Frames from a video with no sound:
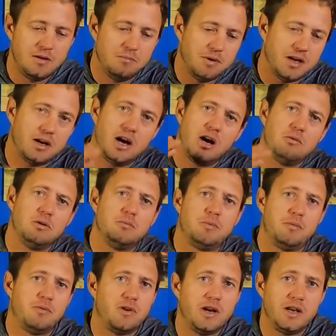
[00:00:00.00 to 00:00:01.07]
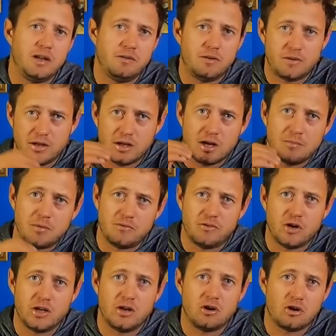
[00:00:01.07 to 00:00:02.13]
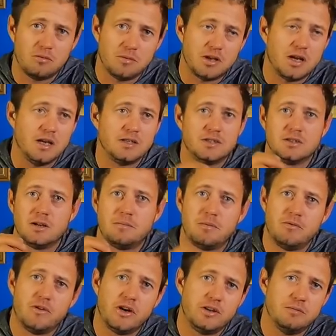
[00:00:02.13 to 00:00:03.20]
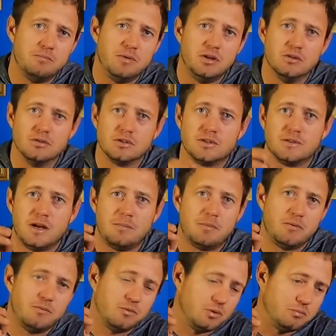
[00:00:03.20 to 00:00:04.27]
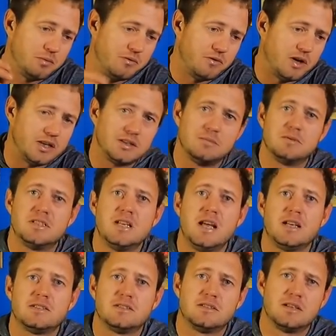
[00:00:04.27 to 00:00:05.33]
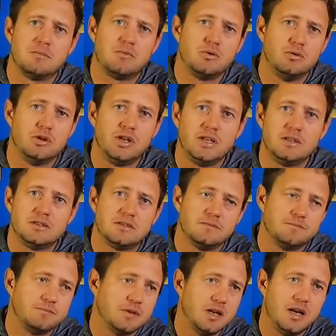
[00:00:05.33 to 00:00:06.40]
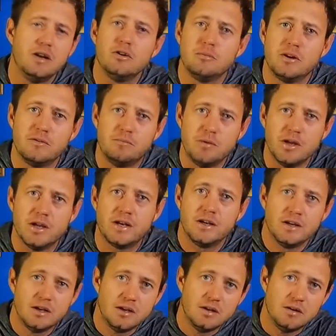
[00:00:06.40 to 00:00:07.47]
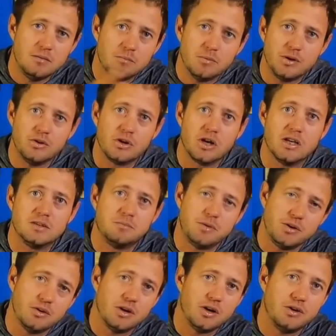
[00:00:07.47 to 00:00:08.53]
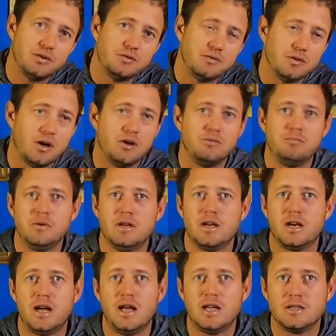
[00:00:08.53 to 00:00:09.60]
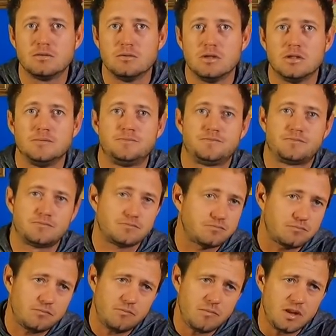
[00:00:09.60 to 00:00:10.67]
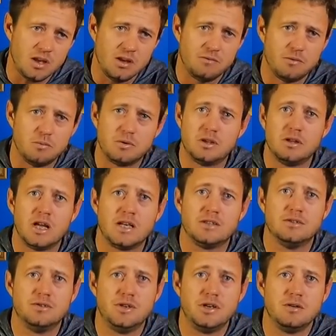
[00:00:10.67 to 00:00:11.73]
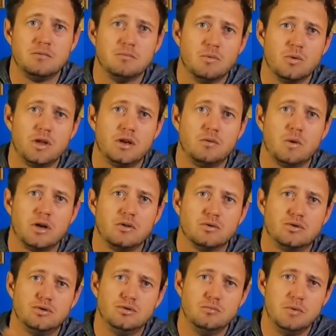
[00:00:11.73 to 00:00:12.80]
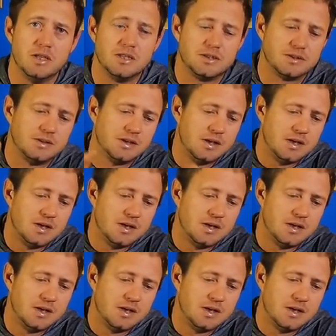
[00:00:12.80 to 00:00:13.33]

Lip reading: But I will provide everything. I provide the accommodation, I provide the meals, I will provide some snacks, some cool drinks, a little bit of beer. You guys bring your own beer as well, if you would like to drink more than one or two beers.